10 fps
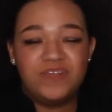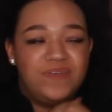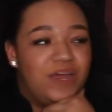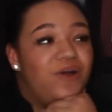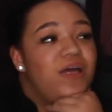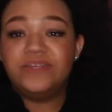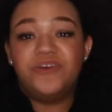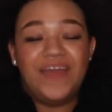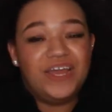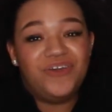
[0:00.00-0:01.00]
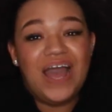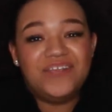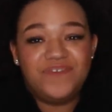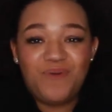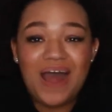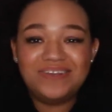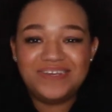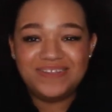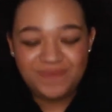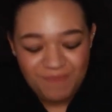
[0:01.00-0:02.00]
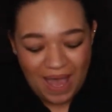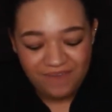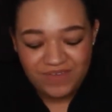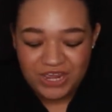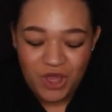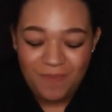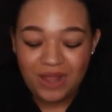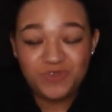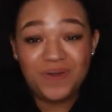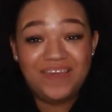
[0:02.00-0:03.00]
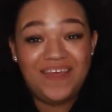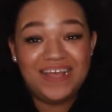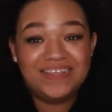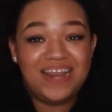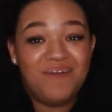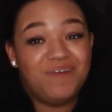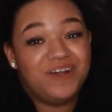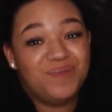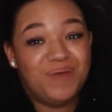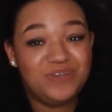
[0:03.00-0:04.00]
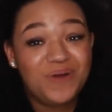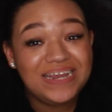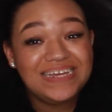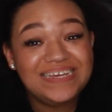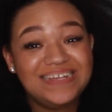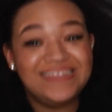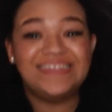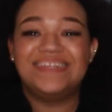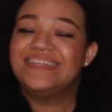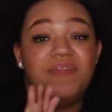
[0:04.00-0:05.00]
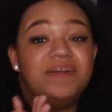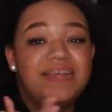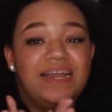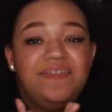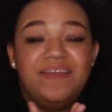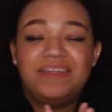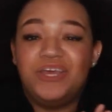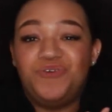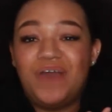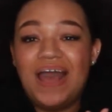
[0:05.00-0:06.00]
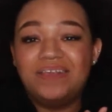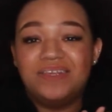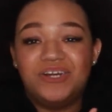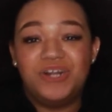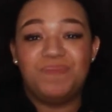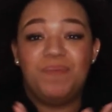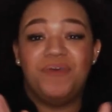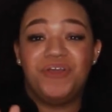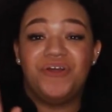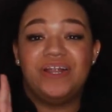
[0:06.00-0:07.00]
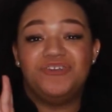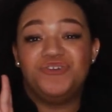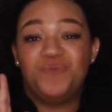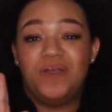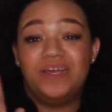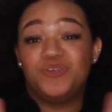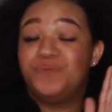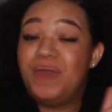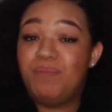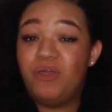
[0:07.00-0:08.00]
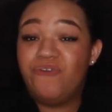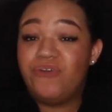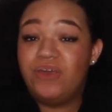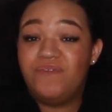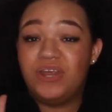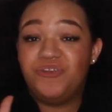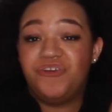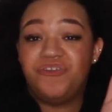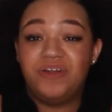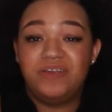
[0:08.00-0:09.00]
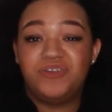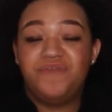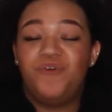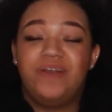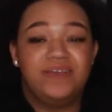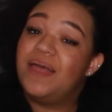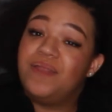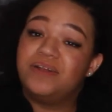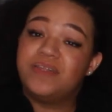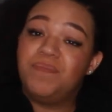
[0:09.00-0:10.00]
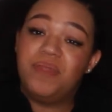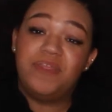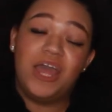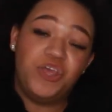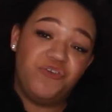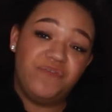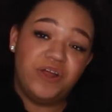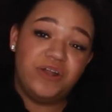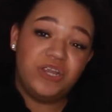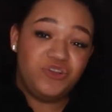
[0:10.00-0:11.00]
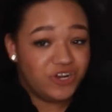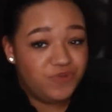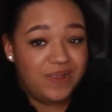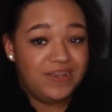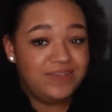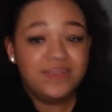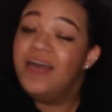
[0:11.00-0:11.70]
week's video. So thank you guys for watching my video about 20 things that I've learned in my 20s. If there's anything that you guys learned, maybe you're in your 20s, or maybe you're even in your 30s or 40s, and there's something that you've learned in your 20s